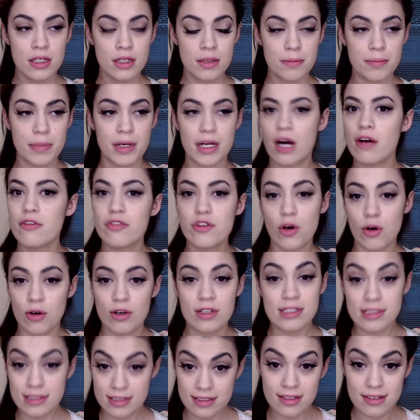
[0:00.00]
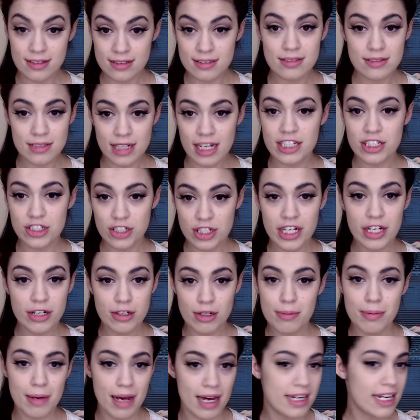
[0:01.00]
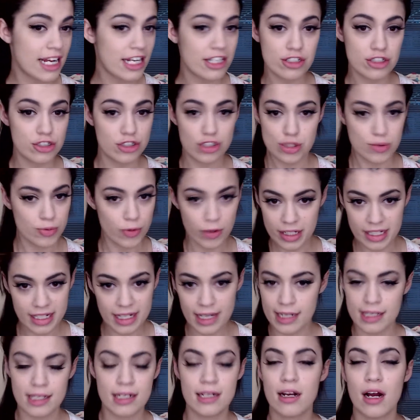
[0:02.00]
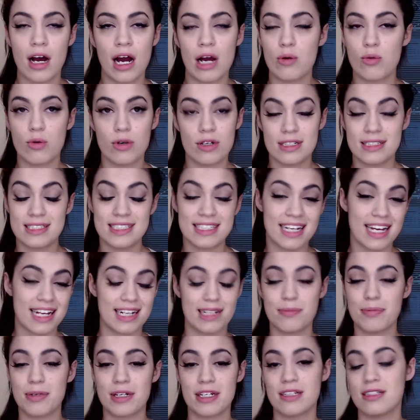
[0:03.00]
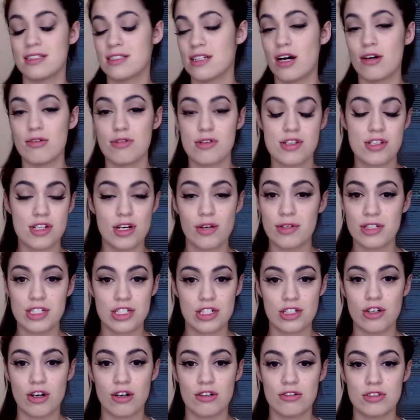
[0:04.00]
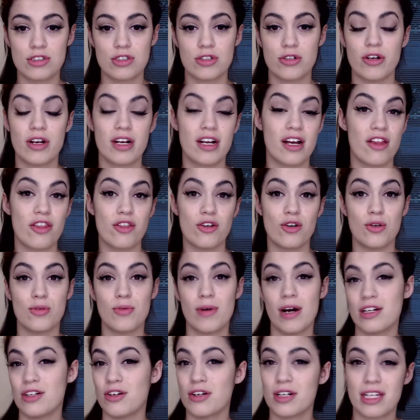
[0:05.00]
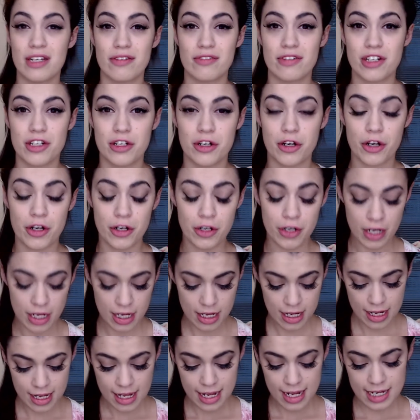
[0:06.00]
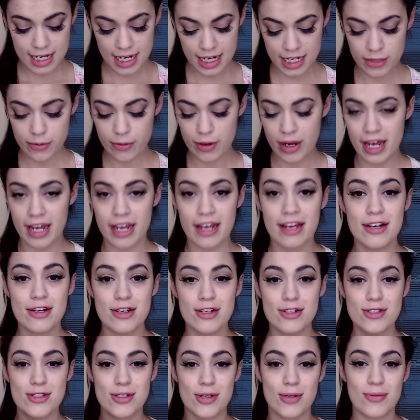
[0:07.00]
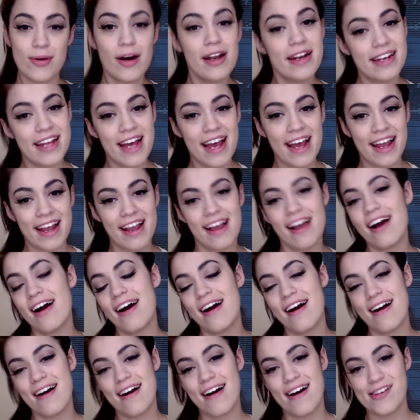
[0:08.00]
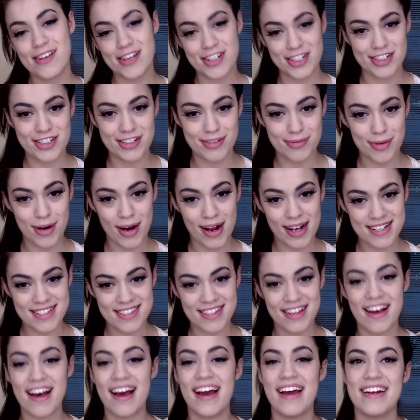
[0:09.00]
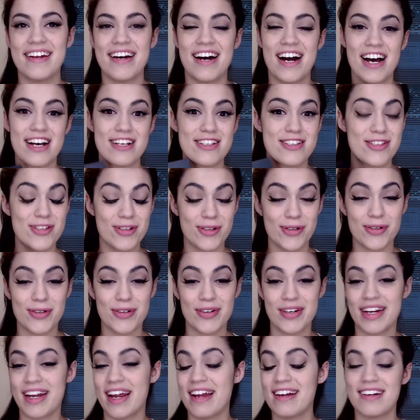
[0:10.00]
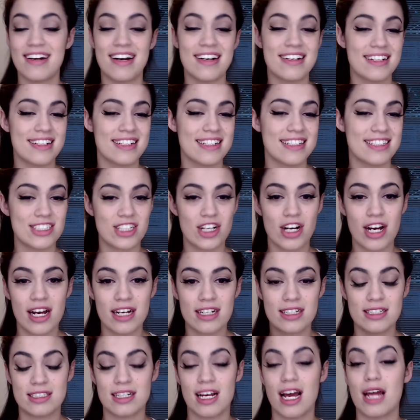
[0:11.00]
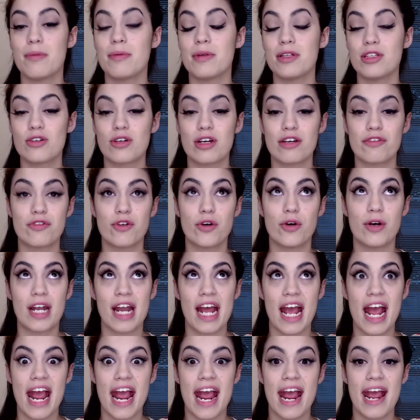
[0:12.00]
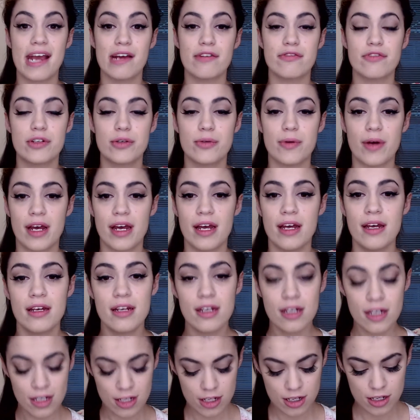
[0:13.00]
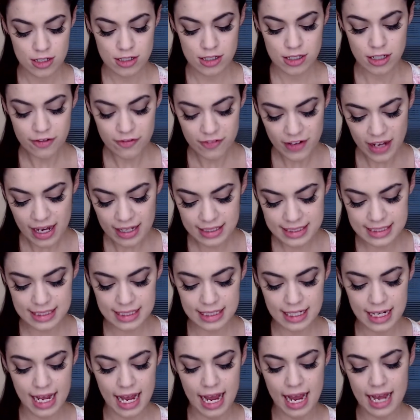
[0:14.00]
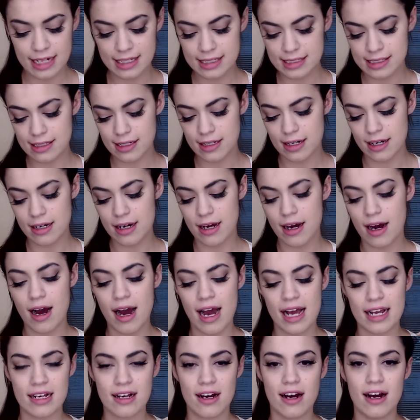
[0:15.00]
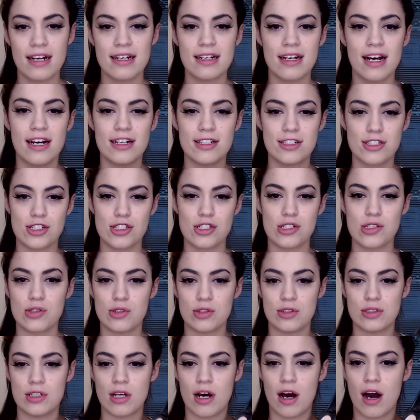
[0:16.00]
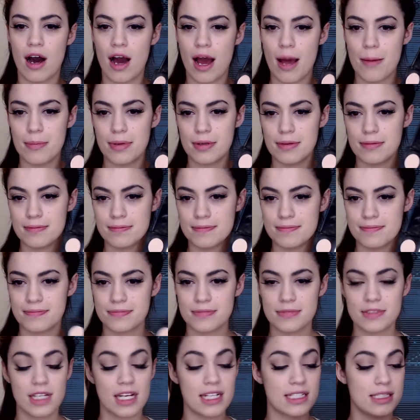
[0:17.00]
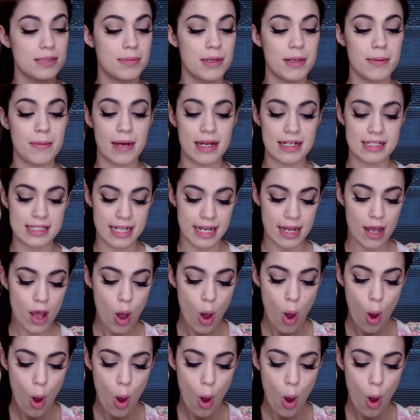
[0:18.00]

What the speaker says: but of course, like, you hear about it and you just want to get it. I wanted to get it because I was so into contouring. I thought, why not give it a go? Anyway, so one day I went to the Priceline, I saw it, and I nearly died because I had been looking for it everywhere. So I found it, and I kind of understood the hype. It's a bit messy.